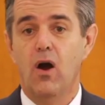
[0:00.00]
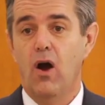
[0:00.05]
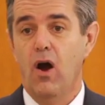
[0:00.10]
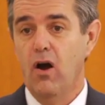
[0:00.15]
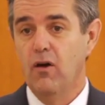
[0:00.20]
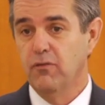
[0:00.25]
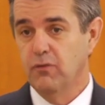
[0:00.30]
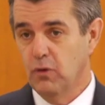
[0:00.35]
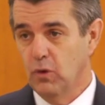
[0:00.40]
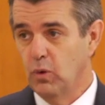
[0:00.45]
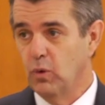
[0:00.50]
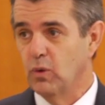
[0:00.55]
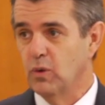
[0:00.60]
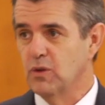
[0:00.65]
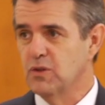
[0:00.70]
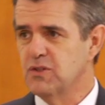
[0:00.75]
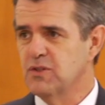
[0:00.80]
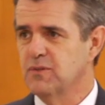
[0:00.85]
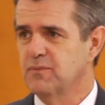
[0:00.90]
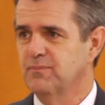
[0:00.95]
Of
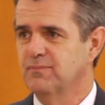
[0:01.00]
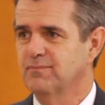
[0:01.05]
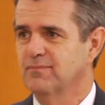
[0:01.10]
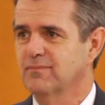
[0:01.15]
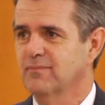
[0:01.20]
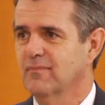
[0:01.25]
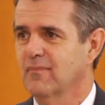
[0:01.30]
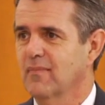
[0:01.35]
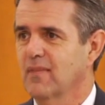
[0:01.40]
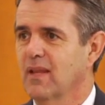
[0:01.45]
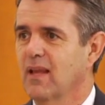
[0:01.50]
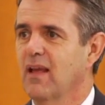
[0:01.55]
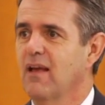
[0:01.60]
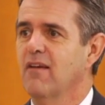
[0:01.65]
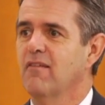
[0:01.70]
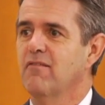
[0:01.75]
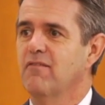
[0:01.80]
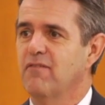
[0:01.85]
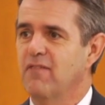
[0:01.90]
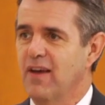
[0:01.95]
course,
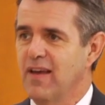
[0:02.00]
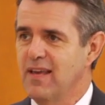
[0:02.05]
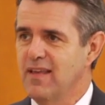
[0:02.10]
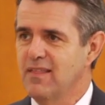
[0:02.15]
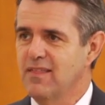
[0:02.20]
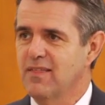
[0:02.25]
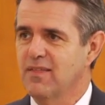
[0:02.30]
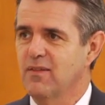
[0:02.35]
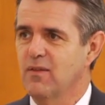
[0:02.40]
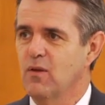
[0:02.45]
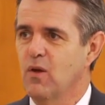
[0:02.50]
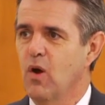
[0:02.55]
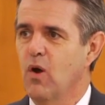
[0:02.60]
faith